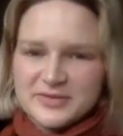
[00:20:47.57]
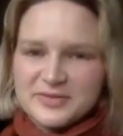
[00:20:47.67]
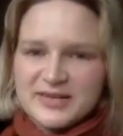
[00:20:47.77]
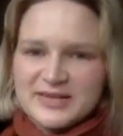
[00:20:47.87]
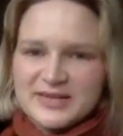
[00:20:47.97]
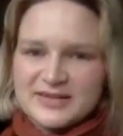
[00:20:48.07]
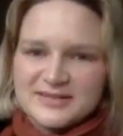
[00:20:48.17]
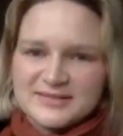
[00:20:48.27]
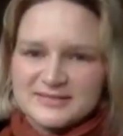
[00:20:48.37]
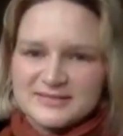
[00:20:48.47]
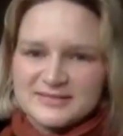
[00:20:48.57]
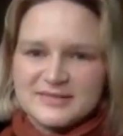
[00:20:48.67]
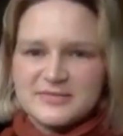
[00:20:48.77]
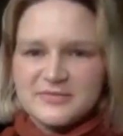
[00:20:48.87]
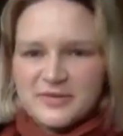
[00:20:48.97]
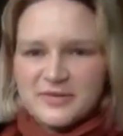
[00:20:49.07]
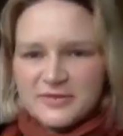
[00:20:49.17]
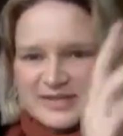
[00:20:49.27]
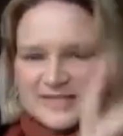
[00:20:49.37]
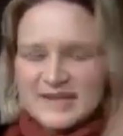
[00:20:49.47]
you know, Ireland and you've got
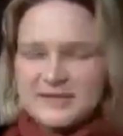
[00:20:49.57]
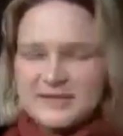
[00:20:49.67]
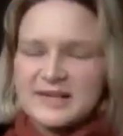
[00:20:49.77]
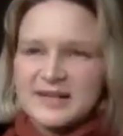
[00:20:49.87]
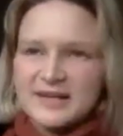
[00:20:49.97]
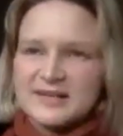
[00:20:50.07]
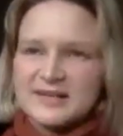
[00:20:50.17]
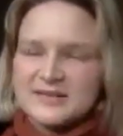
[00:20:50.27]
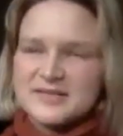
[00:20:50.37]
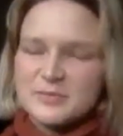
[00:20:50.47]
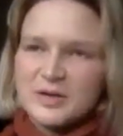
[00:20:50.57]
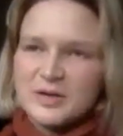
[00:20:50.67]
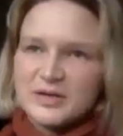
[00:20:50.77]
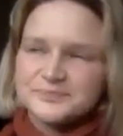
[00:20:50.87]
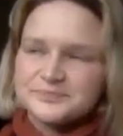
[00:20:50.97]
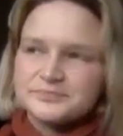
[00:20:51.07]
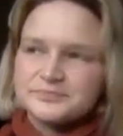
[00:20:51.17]
various outlying islands as well.